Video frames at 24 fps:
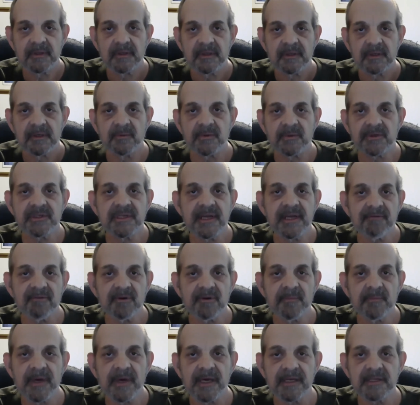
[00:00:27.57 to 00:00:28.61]
It was
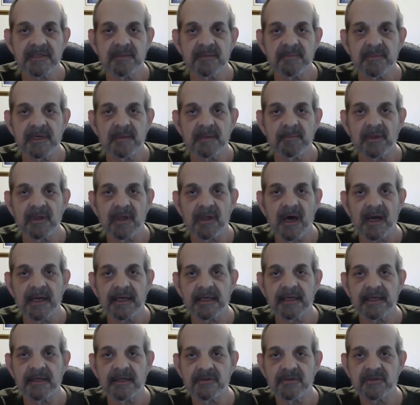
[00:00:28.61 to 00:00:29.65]
never meant to be a
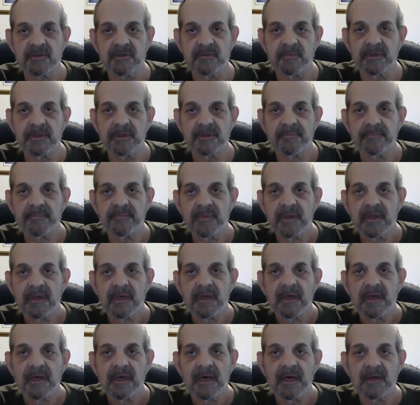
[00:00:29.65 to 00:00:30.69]
melodic instrument,
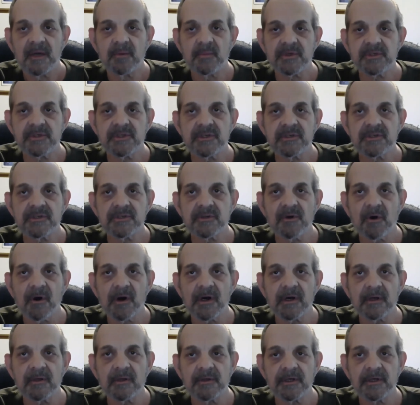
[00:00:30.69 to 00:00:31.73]
and was
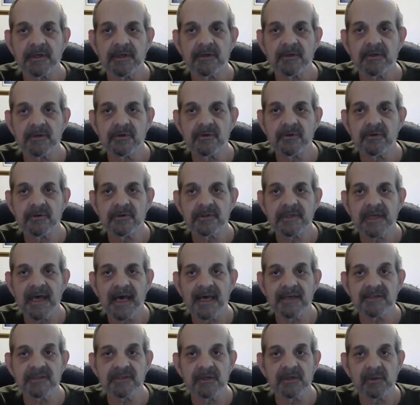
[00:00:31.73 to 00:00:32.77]
historically used
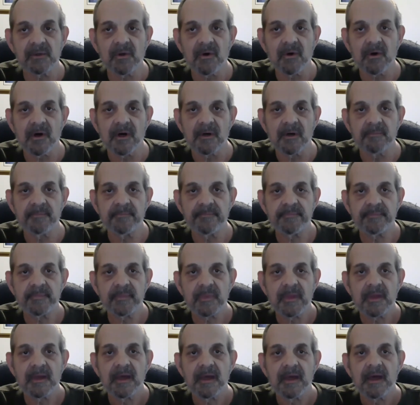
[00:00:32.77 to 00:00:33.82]
as an alarm,
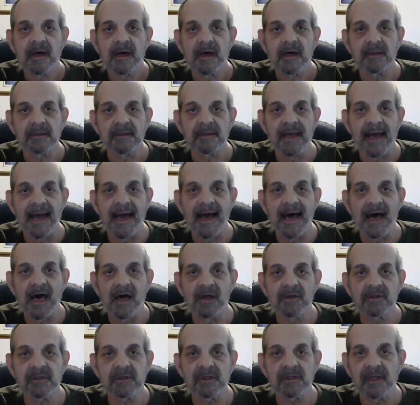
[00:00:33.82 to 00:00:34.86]
a
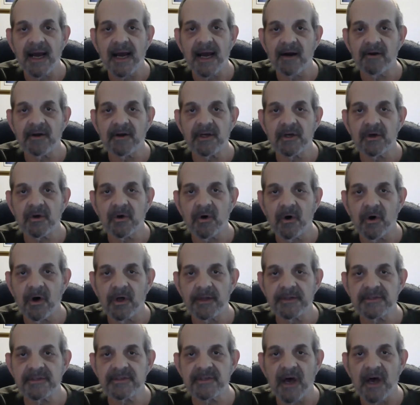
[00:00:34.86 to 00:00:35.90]
loud clarion call
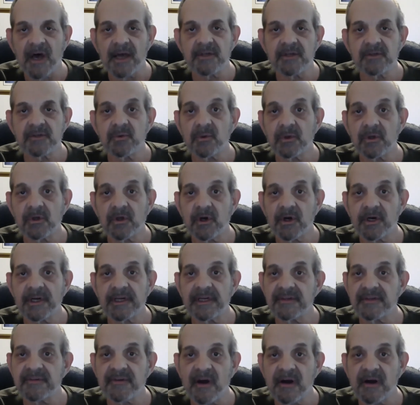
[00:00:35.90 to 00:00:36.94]
designed to alert an
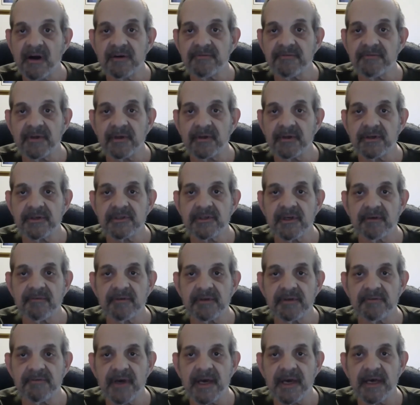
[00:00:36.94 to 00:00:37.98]
entire village of an
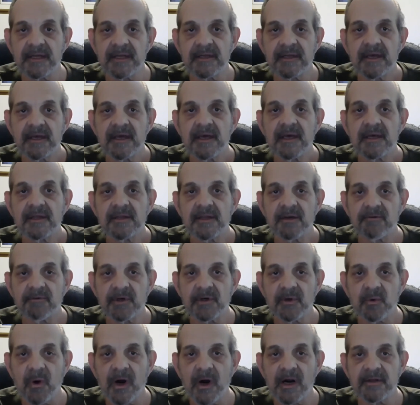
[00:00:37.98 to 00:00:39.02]
event that
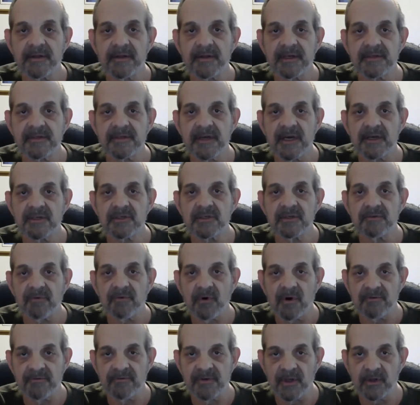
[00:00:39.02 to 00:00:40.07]
required the attention of
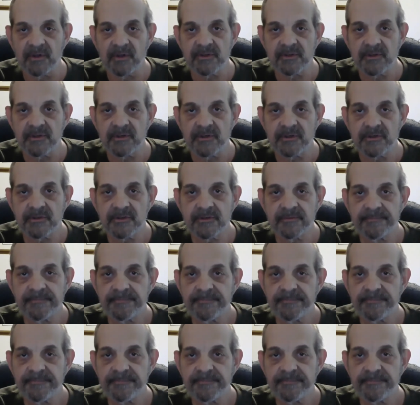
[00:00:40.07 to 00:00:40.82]
all villagers.